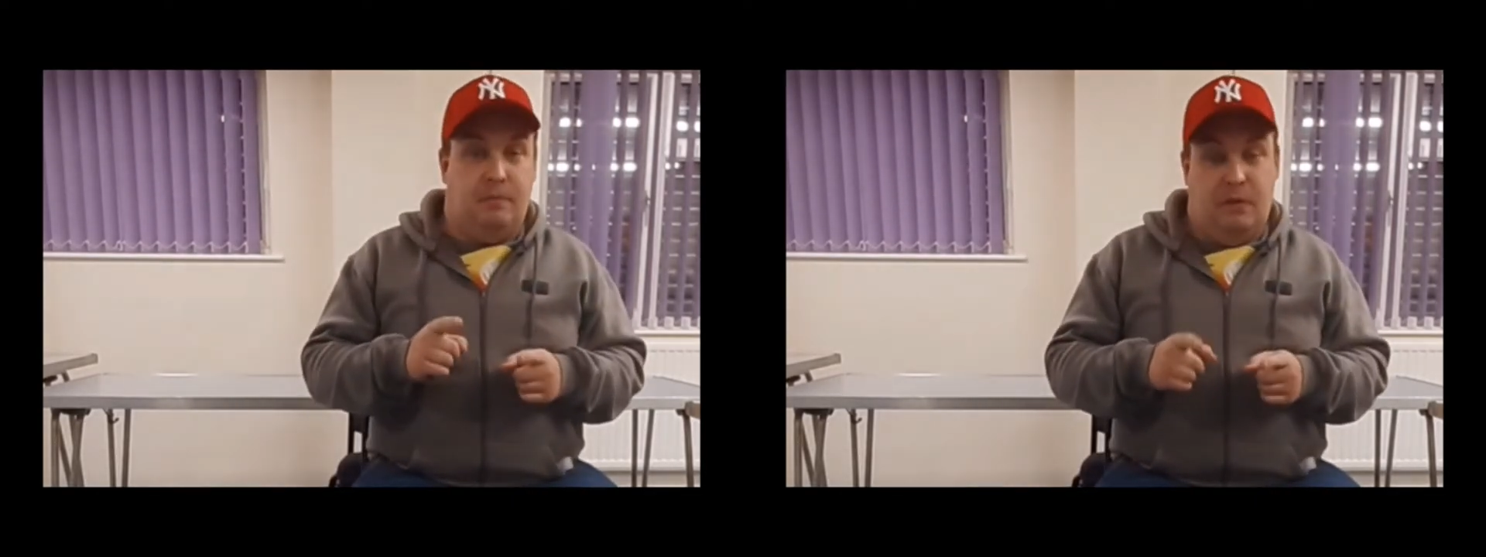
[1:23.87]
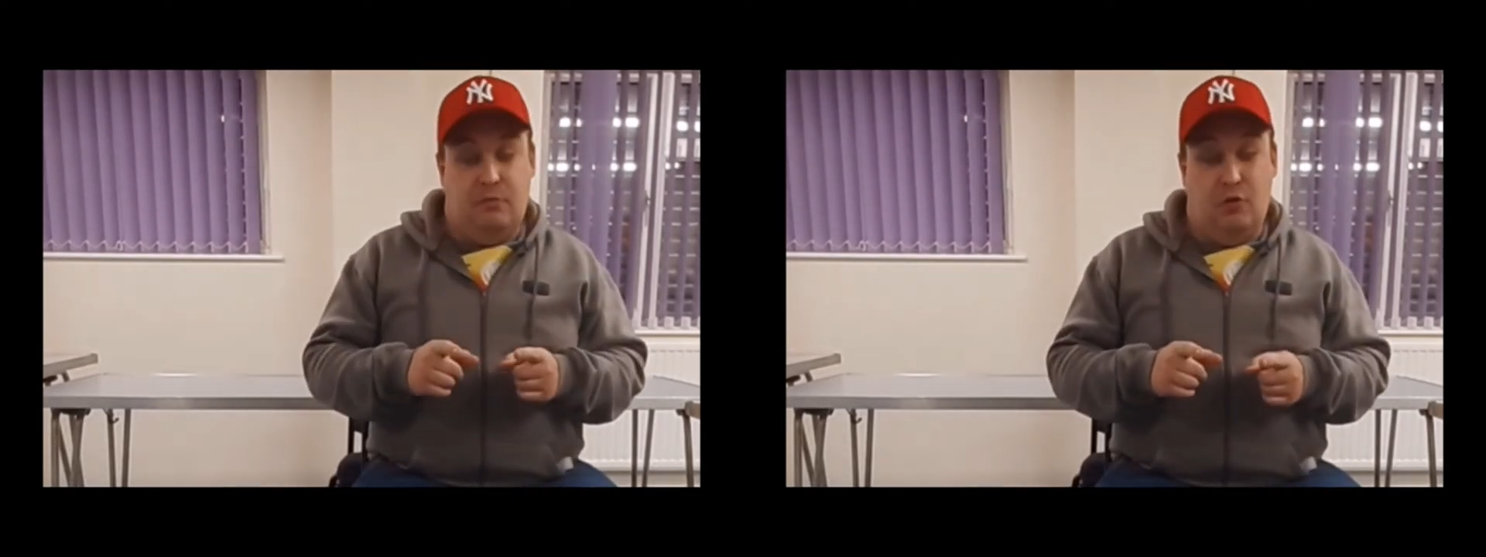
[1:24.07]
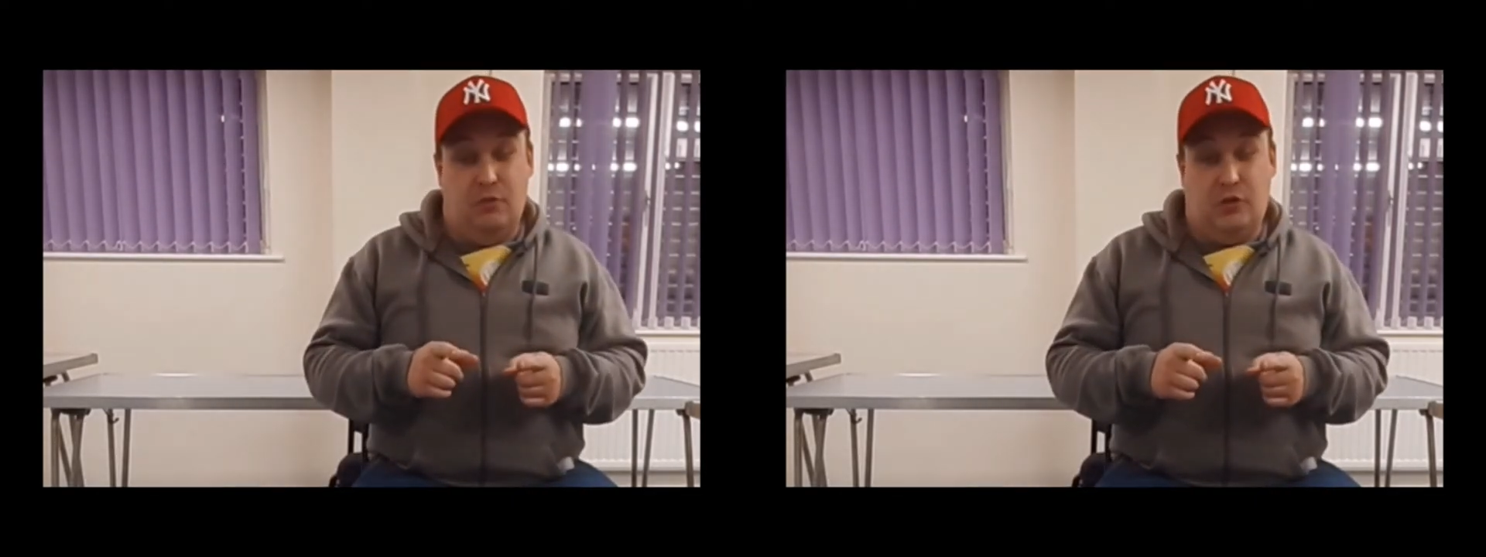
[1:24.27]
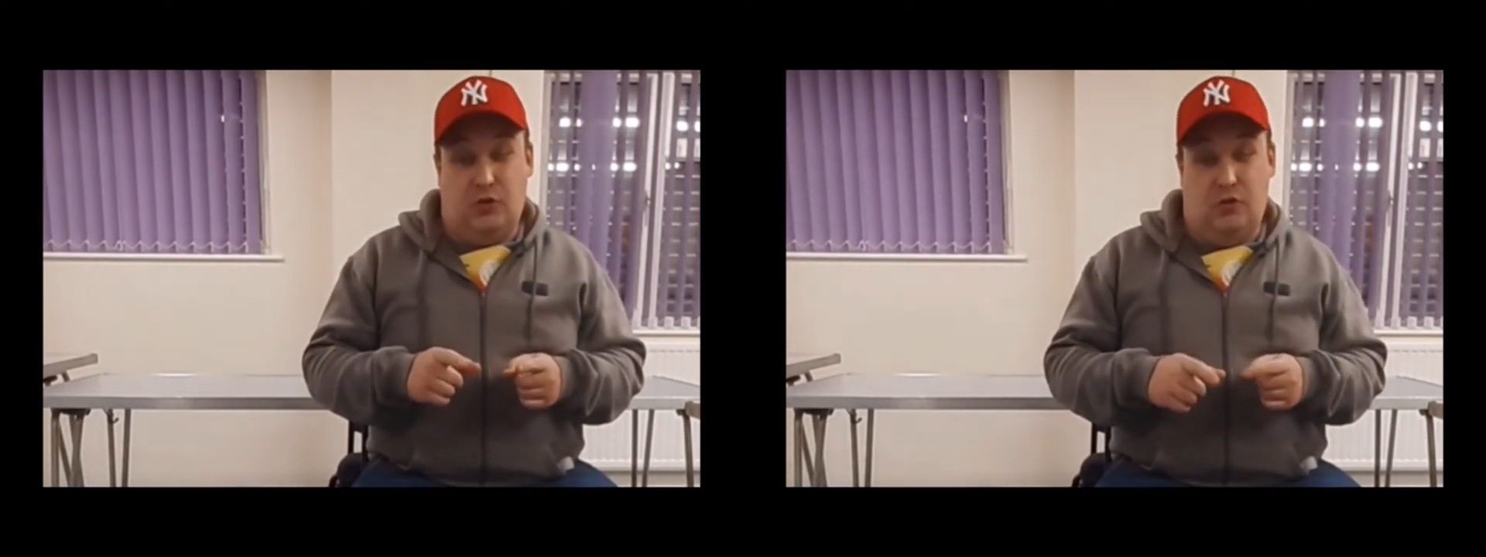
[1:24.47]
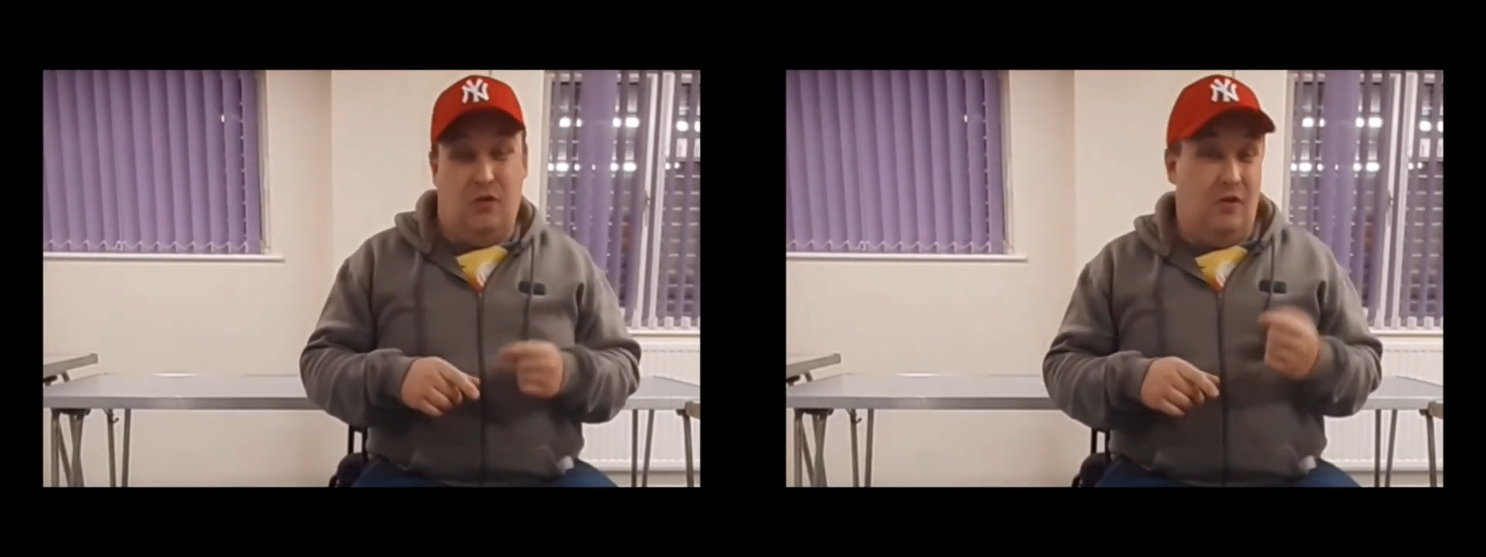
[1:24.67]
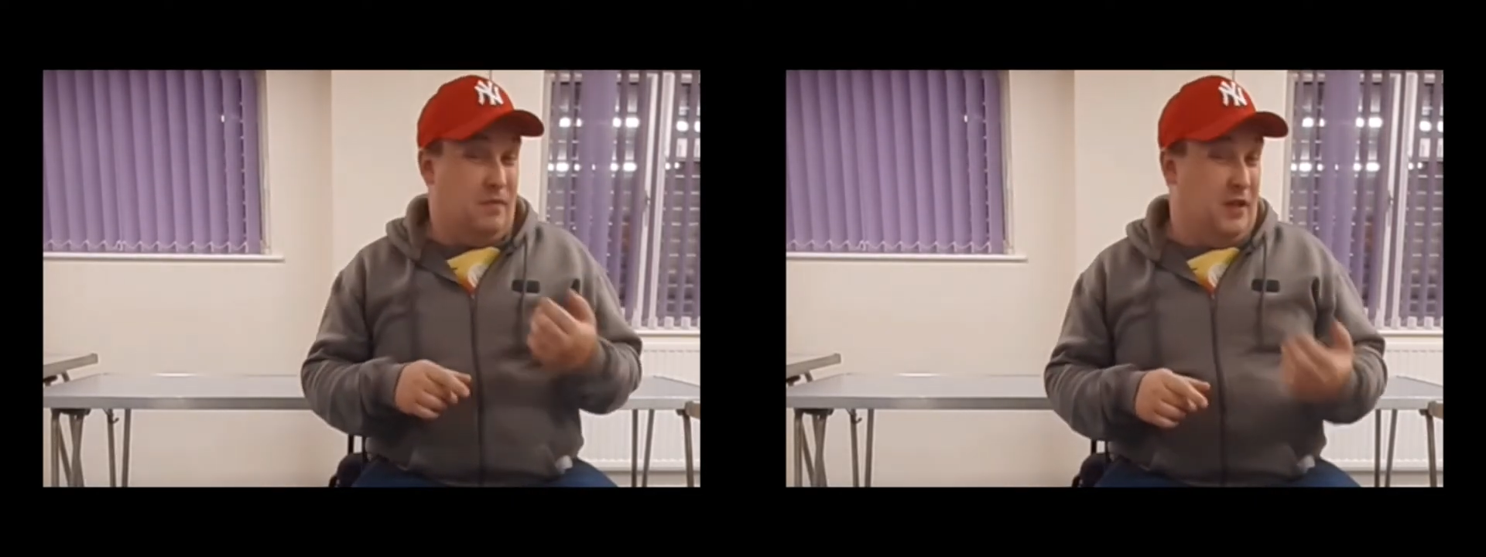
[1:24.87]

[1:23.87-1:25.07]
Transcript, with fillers: a bit more mature,